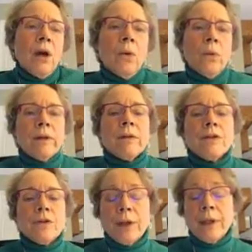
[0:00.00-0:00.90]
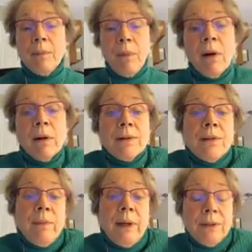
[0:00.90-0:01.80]
One of the tricky parts
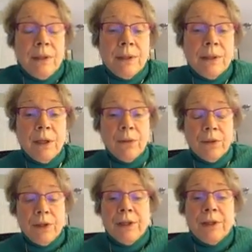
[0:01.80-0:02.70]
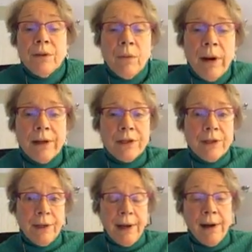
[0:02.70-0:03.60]
about distinguishing the
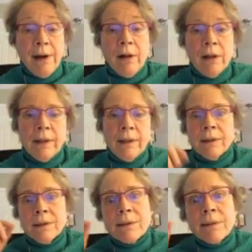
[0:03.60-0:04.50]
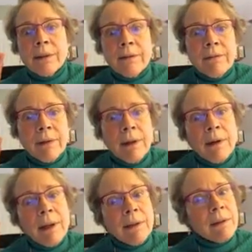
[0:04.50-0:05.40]
rationale, and it's like a
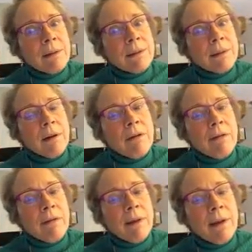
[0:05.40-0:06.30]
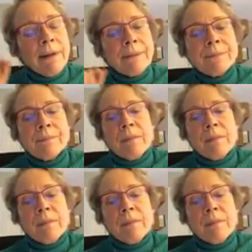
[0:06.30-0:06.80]
very little subtle thing,